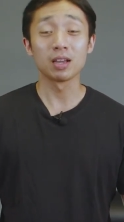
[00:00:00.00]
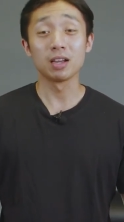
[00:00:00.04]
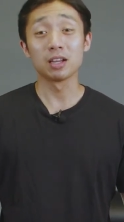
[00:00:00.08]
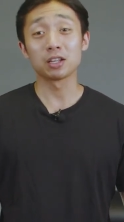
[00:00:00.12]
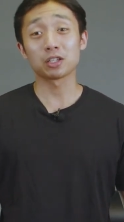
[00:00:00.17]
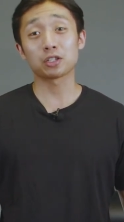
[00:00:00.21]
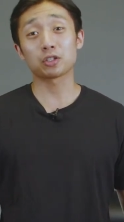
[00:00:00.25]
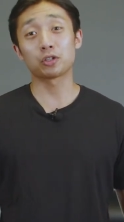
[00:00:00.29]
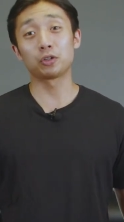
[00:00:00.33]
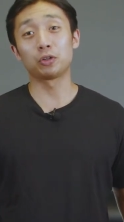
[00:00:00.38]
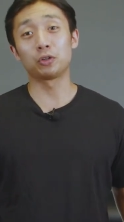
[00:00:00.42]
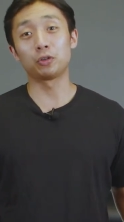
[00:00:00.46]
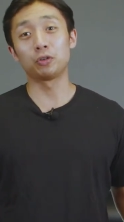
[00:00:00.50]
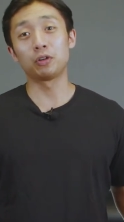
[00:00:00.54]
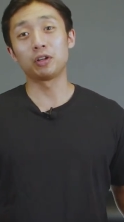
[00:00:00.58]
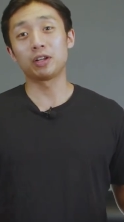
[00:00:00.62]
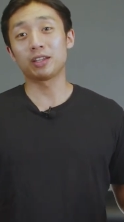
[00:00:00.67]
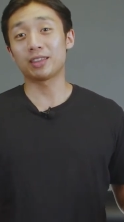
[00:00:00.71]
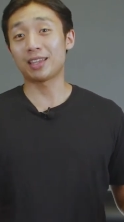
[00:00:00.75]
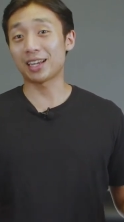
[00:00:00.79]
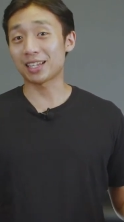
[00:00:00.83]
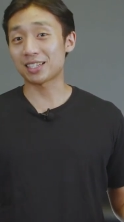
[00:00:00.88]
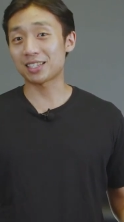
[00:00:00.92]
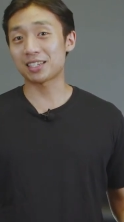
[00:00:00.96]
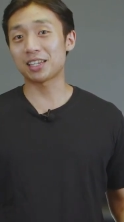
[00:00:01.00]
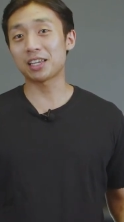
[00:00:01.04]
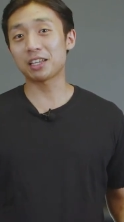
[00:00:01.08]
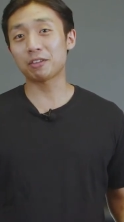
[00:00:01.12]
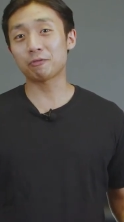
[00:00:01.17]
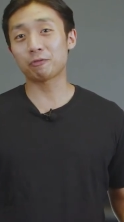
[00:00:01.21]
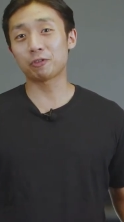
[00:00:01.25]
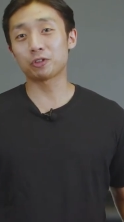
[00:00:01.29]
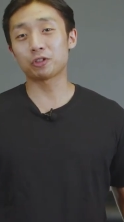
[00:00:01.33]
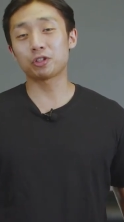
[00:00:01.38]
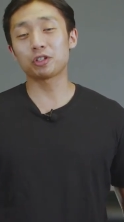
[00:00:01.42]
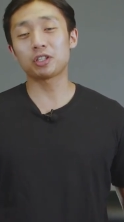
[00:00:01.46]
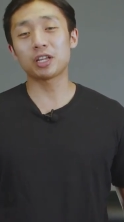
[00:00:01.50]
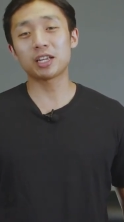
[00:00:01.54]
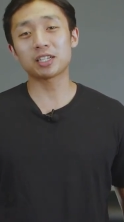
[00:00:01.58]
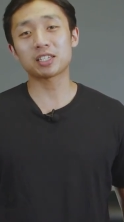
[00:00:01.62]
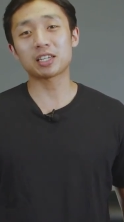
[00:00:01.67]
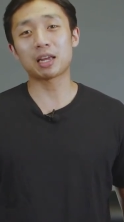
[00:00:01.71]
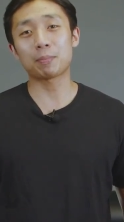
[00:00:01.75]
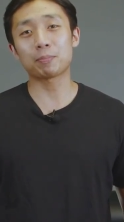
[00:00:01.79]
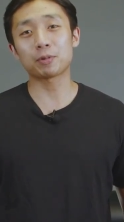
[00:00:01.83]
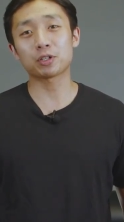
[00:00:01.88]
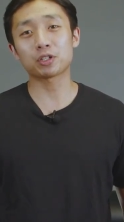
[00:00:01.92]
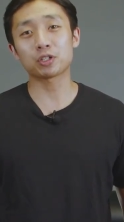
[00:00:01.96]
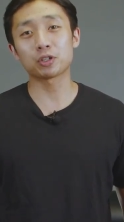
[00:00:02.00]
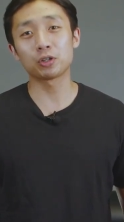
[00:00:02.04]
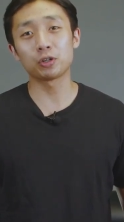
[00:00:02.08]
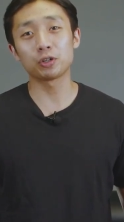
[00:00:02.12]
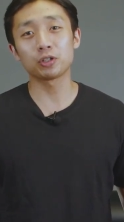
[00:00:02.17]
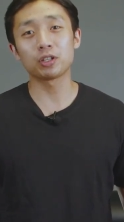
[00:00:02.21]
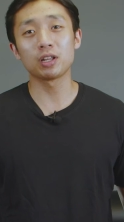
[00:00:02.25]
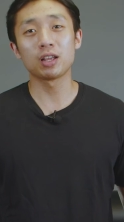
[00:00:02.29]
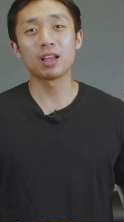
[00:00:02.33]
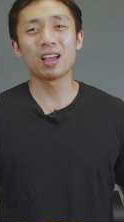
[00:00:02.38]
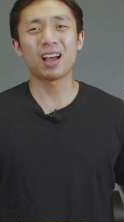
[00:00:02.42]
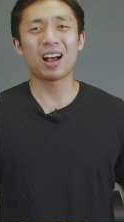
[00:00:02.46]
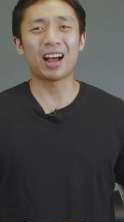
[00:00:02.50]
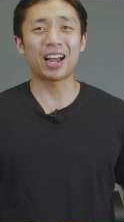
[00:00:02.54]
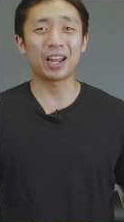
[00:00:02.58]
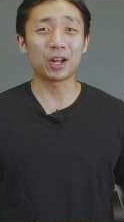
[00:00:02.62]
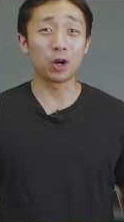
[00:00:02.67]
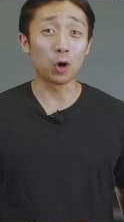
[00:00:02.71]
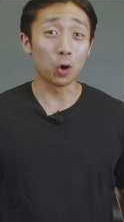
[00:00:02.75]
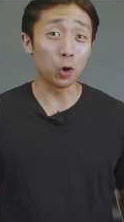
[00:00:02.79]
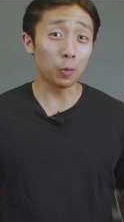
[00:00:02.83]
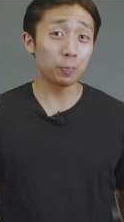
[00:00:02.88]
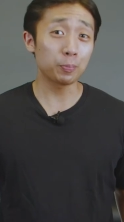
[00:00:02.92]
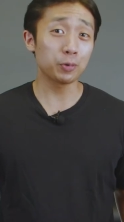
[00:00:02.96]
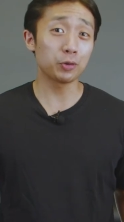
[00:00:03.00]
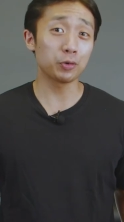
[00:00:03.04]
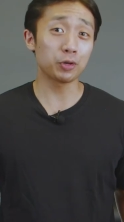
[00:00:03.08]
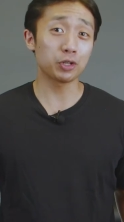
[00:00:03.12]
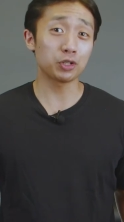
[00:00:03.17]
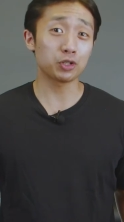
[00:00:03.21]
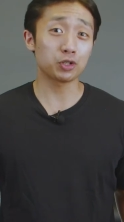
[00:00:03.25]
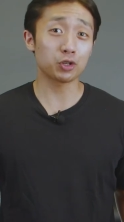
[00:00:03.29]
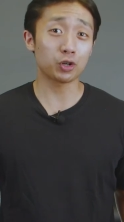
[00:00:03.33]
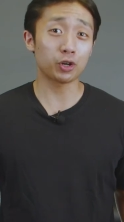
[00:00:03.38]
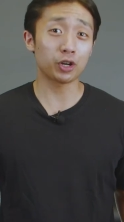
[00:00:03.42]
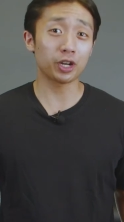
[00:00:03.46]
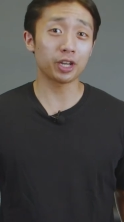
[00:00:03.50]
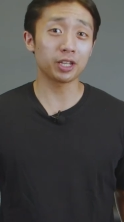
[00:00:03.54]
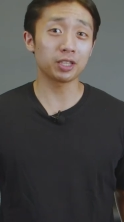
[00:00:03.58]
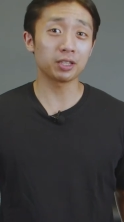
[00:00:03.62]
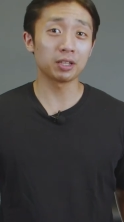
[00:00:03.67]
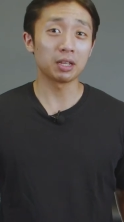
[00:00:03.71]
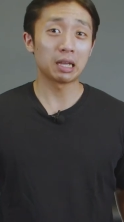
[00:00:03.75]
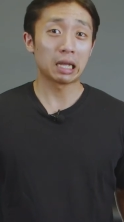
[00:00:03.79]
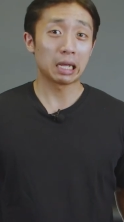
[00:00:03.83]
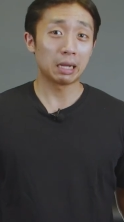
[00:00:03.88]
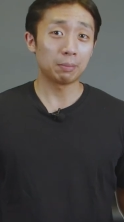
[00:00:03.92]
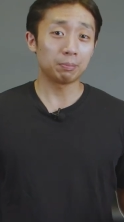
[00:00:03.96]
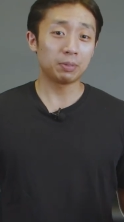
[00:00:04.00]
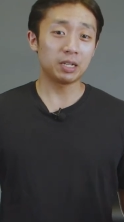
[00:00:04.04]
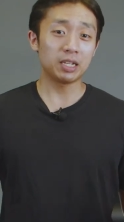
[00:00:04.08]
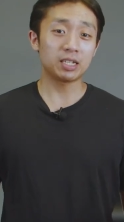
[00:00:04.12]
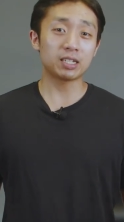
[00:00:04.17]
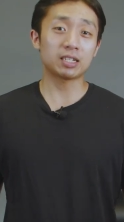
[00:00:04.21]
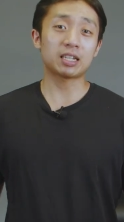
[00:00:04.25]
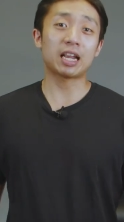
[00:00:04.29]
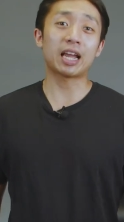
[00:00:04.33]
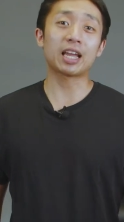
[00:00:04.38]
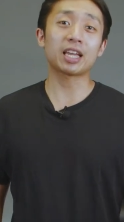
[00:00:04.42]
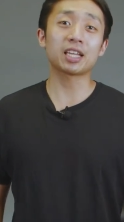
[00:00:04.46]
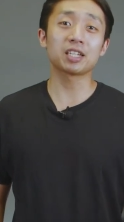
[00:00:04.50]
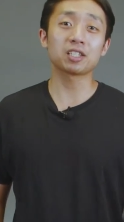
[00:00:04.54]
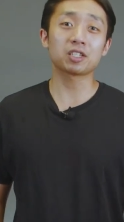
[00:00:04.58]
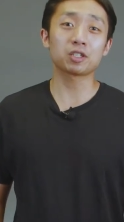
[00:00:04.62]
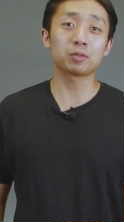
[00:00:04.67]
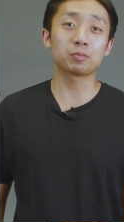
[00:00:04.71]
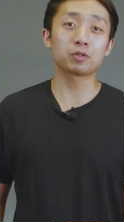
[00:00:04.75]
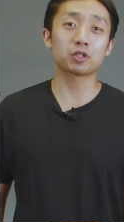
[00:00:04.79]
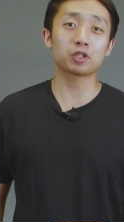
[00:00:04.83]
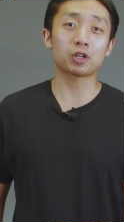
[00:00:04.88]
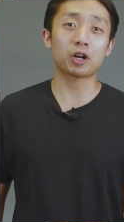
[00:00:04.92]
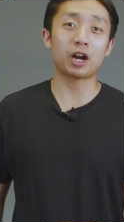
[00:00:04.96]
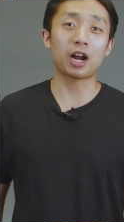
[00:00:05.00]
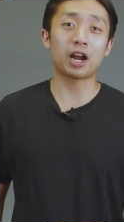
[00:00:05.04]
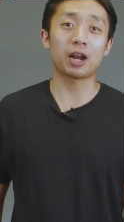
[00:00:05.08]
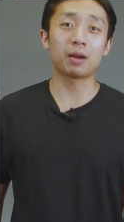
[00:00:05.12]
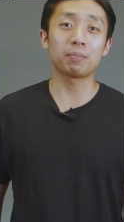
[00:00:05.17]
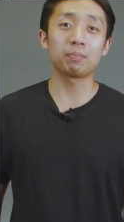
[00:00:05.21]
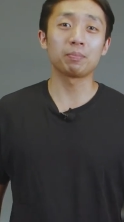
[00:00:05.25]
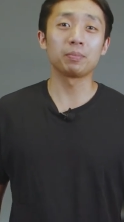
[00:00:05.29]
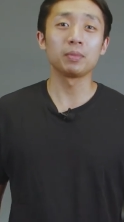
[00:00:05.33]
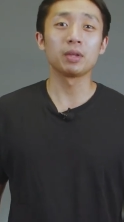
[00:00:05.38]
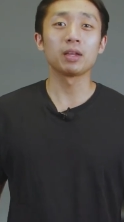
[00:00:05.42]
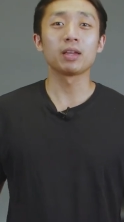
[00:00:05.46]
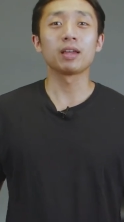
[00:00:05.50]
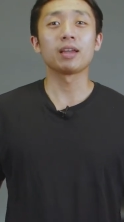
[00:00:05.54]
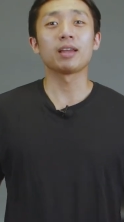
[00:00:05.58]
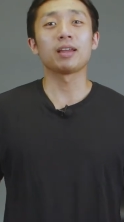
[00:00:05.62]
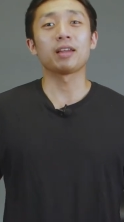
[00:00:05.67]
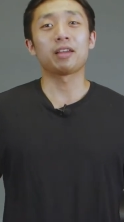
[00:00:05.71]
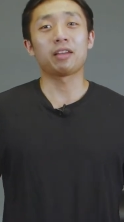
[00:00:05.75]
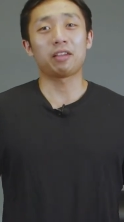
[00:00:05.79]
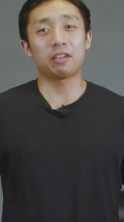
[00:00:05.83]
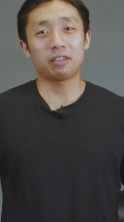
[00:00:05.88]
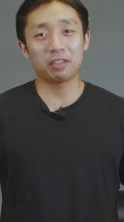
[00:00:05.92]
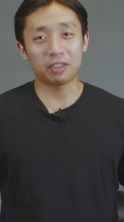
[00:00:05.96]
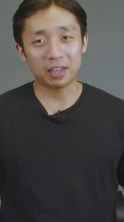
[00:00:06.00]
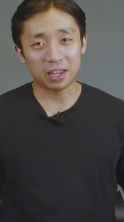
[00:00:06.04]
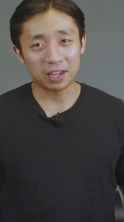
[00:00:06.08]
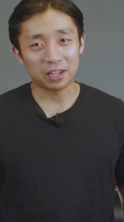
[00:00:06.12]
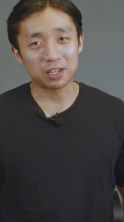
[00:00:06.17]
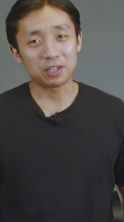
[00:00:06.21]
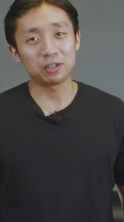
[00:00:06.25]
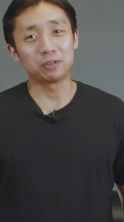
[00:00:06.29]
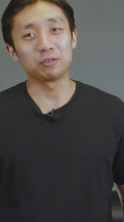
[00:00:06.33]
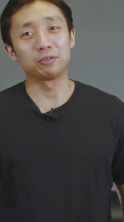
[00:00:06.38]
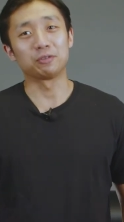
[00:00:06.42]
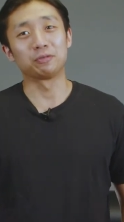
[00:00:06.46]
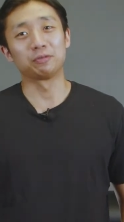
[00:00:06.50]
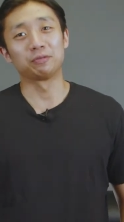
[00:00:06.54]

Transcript: So that's it for today's episode. I hope you enjoyed. Please like and subscribe. Thank you.